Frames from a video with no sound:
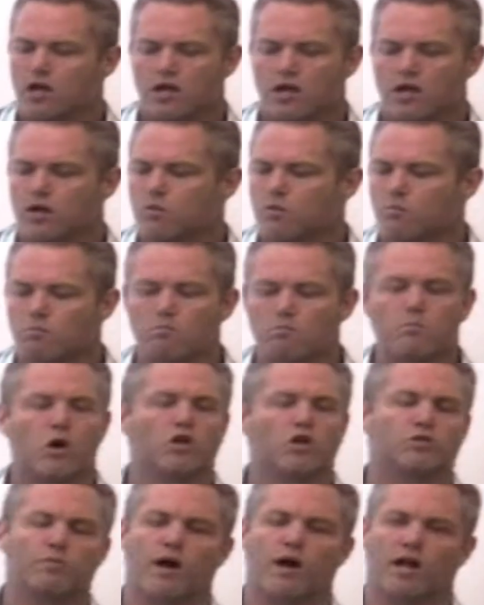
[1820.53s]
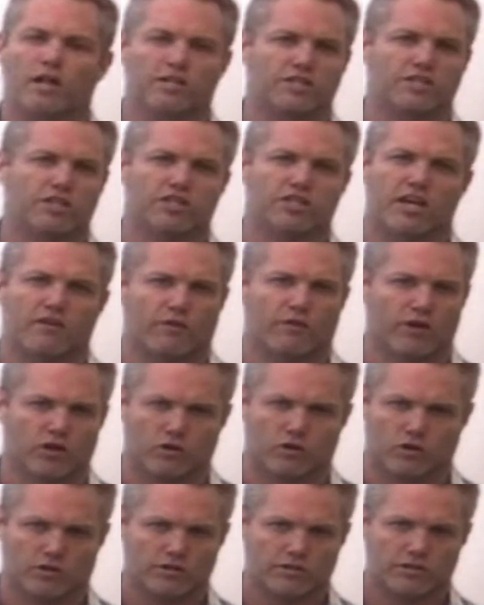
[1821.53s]
Most policies have
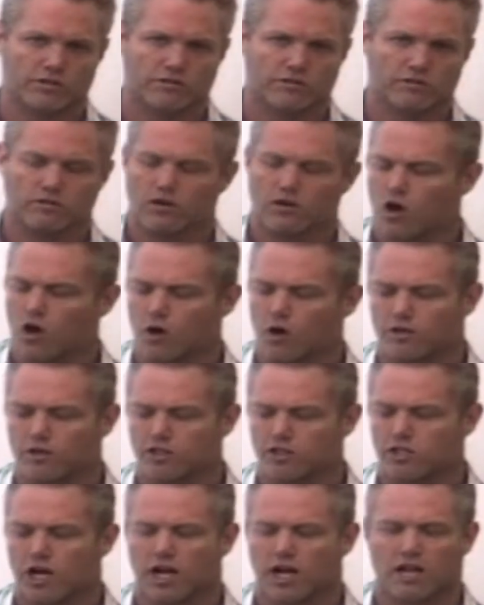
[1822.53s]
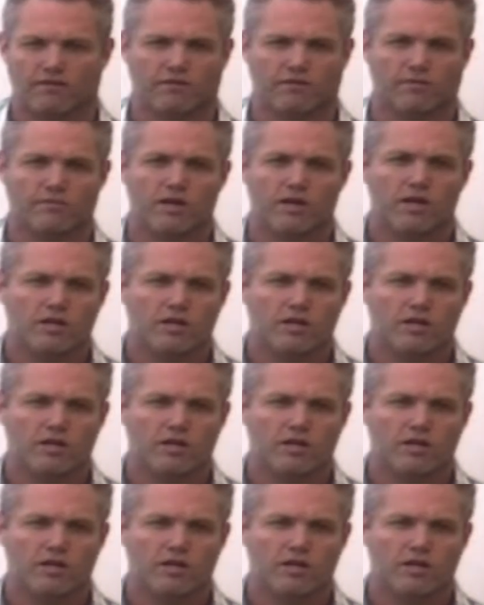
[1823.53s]
renewals, almost all of them.